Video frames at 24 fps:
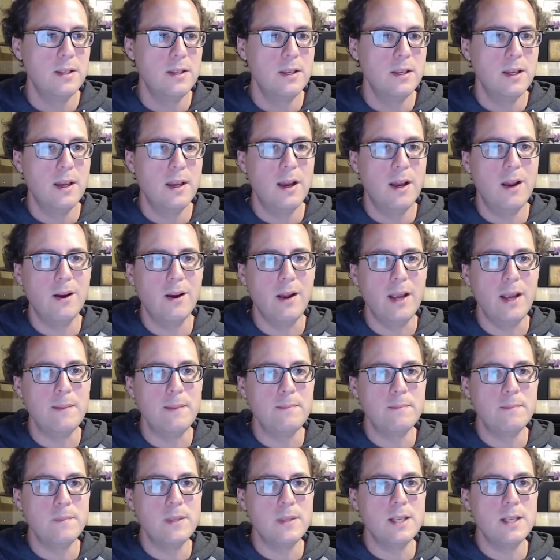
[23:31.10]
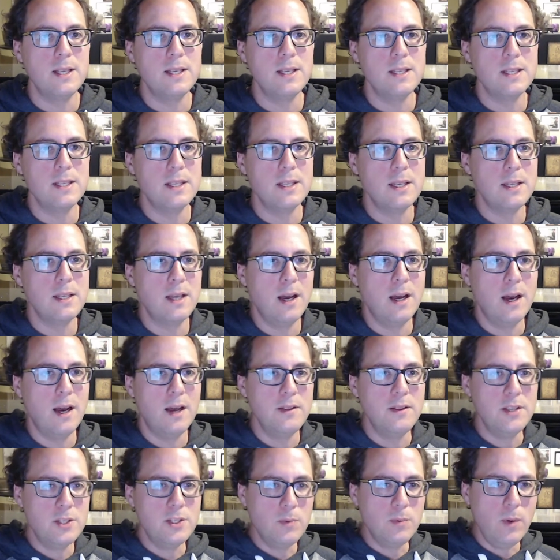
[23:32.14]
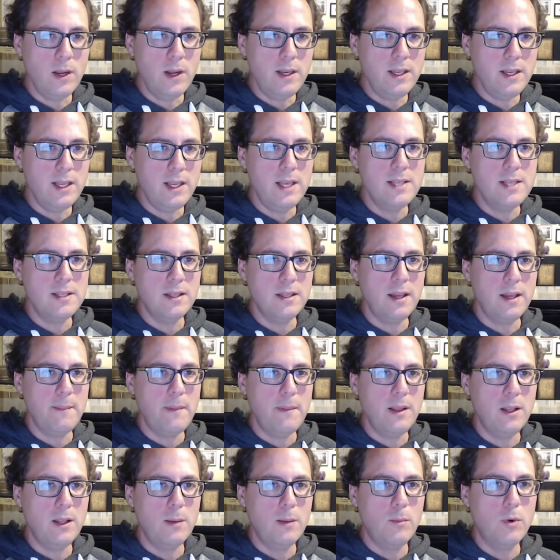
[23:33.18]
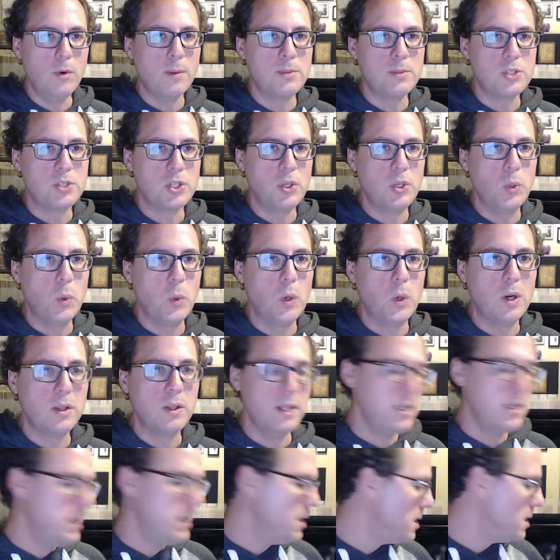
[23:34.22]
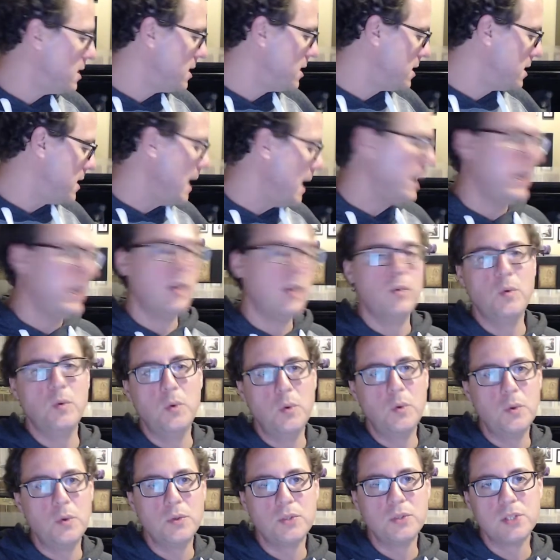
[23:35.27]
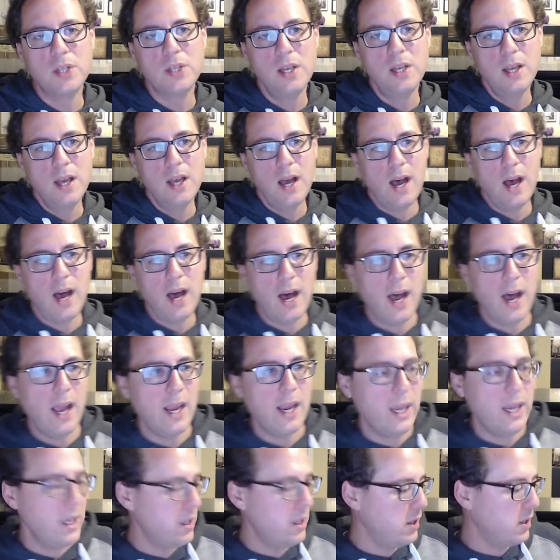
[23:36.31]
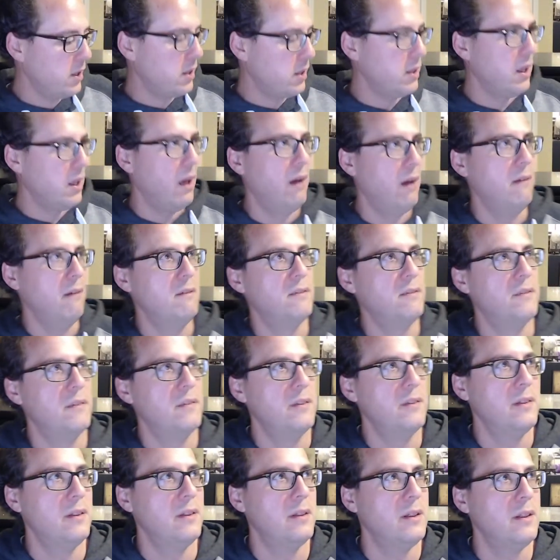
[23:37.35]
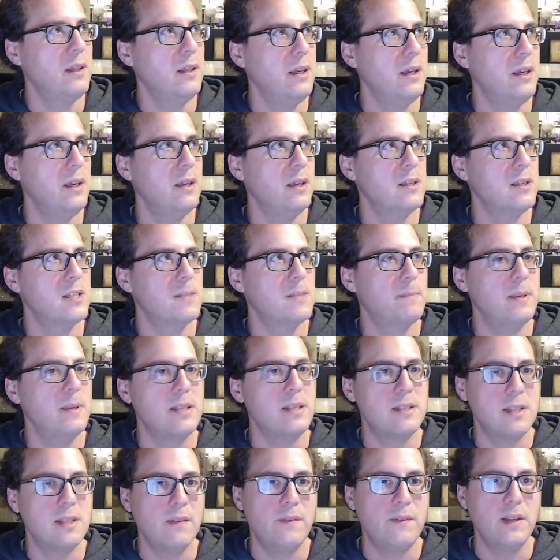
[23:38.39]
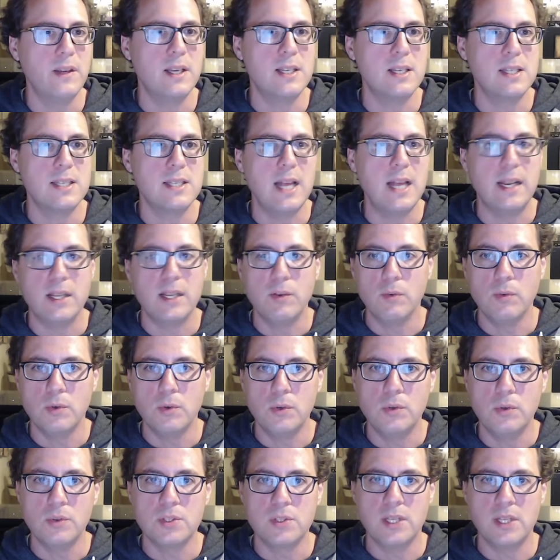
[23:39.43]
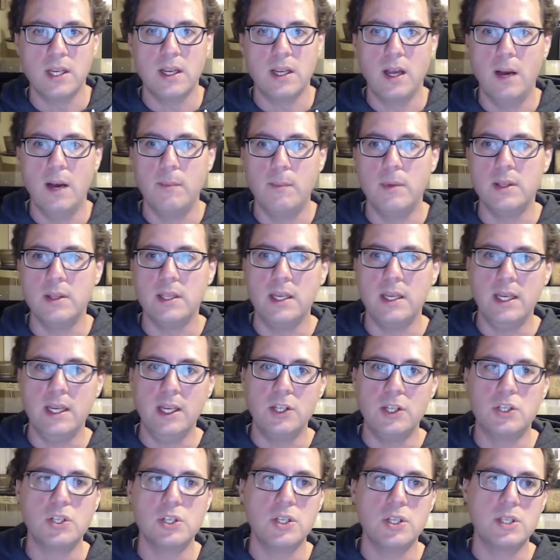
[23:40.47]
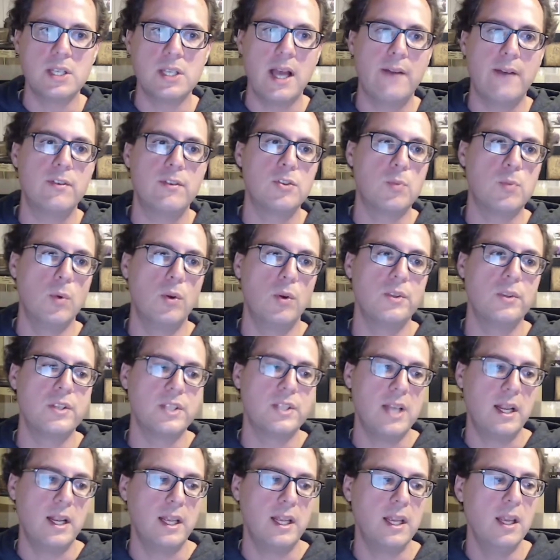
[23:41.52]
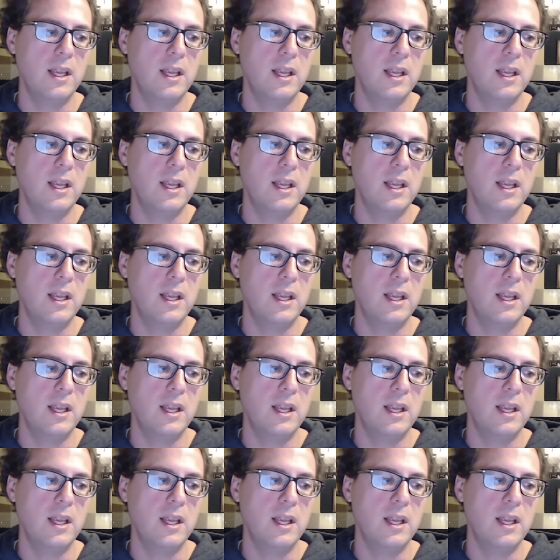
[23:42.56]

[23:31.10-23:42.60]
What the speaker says: All right. This one is a little more obscure. This is setting rules. I love the specific setting rules that come with each Savage Worlds setting.